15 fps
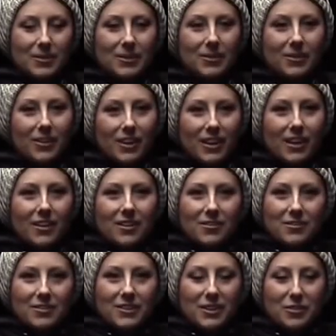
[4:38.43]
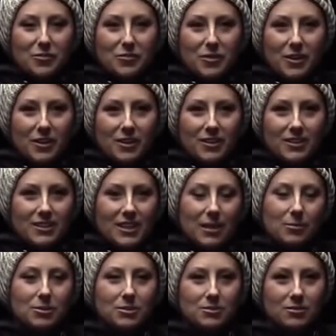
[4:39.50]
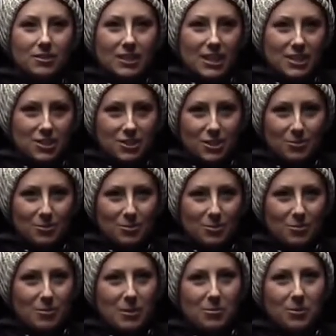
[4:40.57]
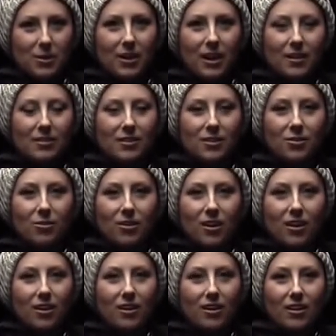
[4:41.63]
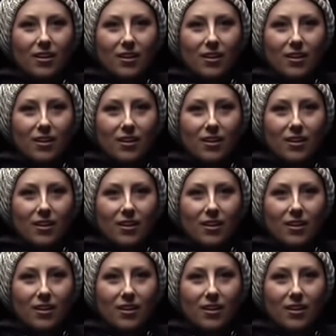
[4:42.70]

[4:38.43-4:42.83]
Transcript: We were lucky enough to have established relationships with people at the CORE.